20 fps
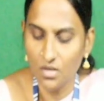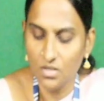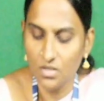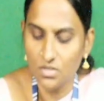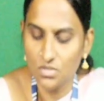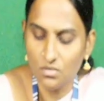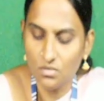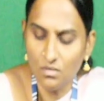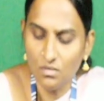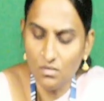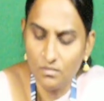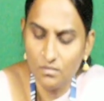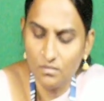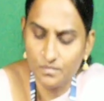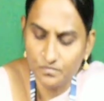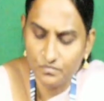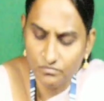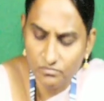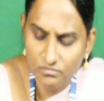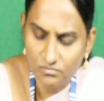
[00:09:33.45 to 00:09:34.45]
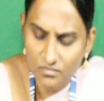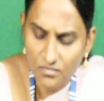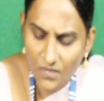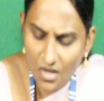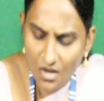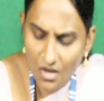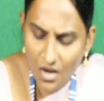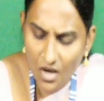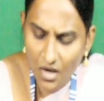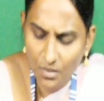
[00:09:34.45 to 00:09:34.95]
So
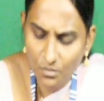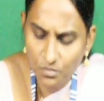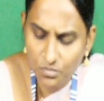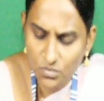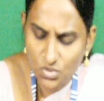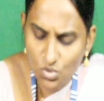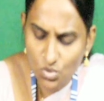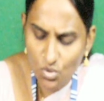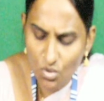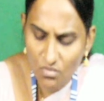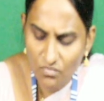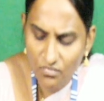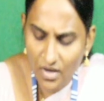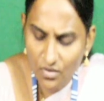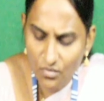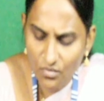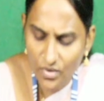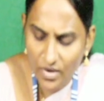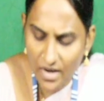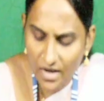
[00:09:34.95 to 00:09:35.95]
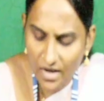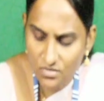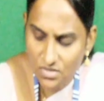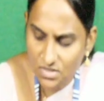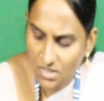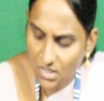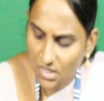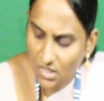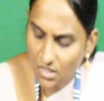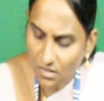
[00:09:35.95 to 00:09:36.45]
so far we have
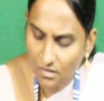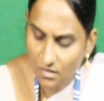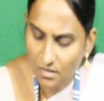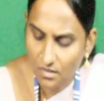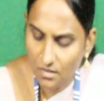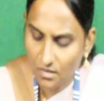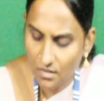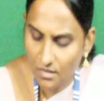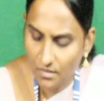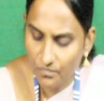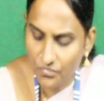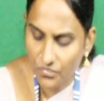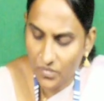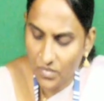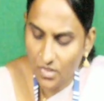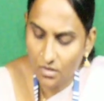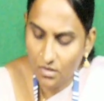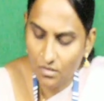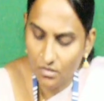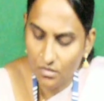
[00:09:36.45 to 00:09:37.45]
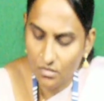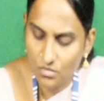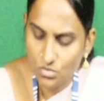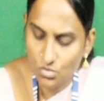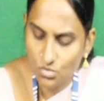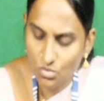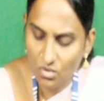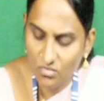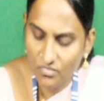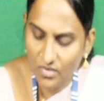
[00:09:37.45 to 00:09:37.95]
seen
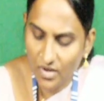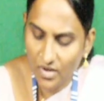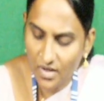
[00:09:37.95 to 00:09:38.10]
for